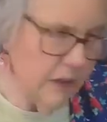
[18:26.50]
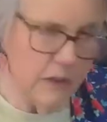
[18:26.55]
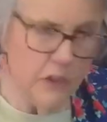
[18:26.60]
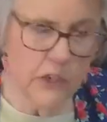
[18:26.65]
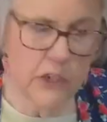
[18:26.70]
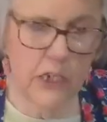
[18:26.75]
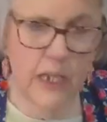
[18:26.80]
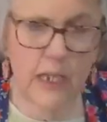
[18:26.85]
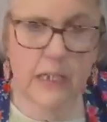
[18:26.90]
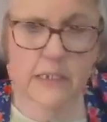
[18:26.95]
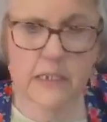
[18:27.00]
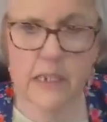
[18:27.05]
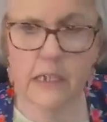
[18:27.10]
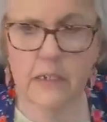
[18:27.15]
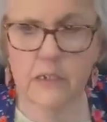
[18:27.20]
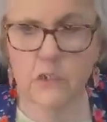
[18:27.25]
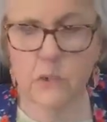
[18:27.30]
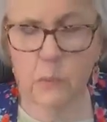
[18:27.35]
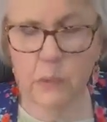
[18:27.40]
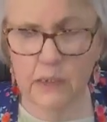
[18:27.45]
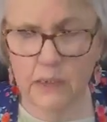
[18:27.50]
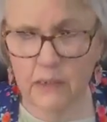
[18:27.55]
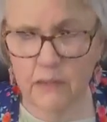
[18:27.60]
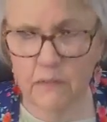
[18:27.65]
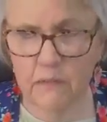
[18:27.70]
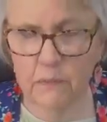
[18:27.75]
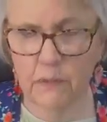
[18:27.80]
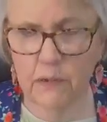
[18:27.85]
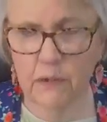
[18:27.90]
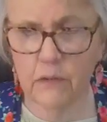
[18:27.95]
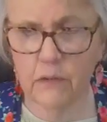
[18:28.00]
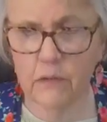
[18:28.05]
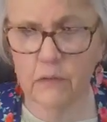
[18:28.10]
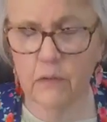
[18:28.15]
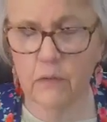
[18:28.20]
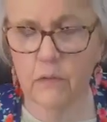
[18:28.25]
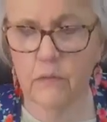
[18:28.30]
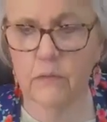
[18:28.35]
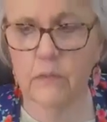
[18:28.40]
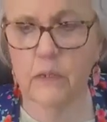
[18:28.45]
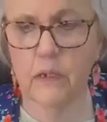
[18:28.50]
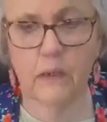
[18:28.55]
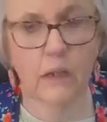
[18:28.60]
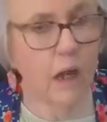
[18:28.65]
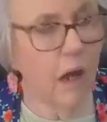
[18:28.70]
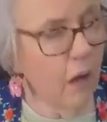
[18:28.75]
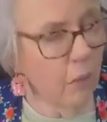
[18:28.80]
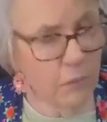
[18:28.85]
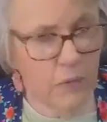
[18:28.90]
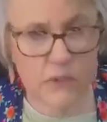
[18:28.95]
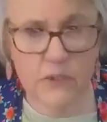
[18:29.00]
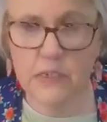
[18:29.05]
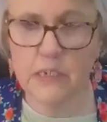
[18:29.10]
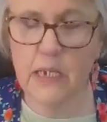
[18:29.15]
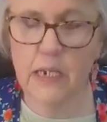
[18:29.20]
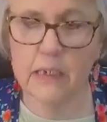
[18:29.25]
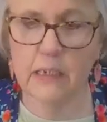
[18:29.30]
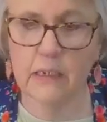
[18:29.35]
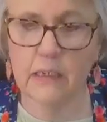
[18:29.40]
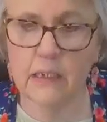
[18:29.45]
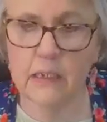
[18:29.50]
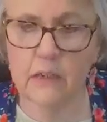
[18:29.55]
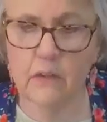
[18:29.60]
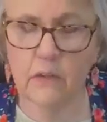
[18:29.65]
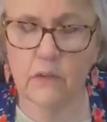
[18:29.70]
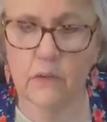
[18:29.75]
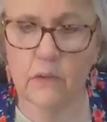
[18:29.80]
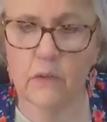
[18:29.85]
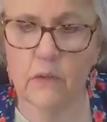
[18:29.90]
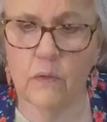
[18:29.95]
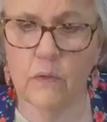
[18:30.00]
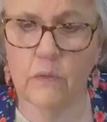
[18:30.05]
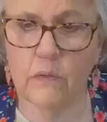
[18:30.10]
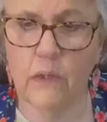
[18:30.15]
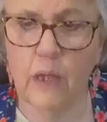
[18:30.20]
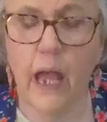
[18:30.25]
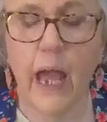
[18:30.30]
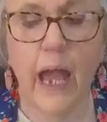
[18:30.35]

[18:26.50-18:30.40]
She has a 23-year-old, an almost 19-year-old.